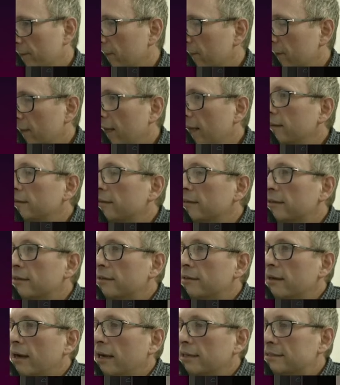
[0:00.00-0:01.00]
Okay,
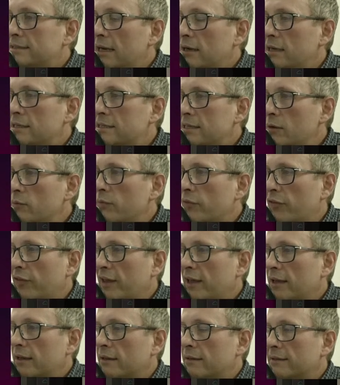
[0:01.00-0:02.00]
I don't I don't
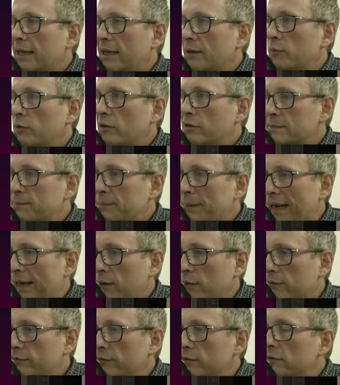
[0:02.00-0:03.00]
think they were as
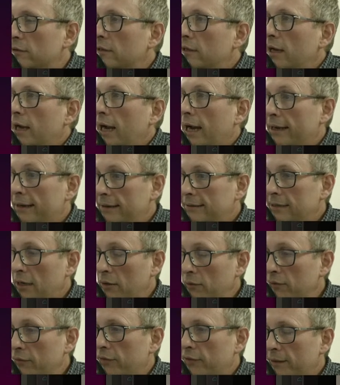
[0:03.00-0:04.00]
powerful, and I
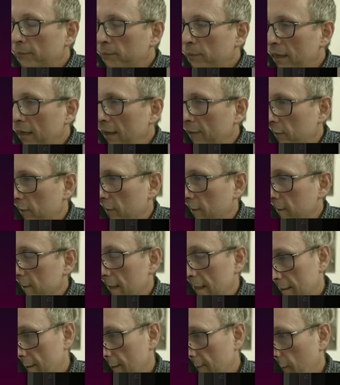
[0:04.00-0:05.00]
don't think Polifka's,
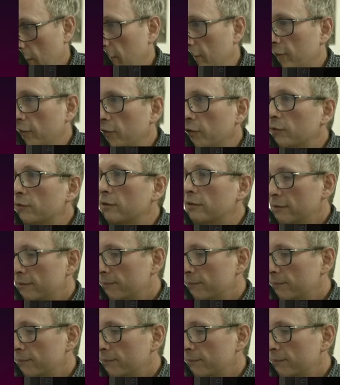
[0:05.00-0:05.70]
as I've argued,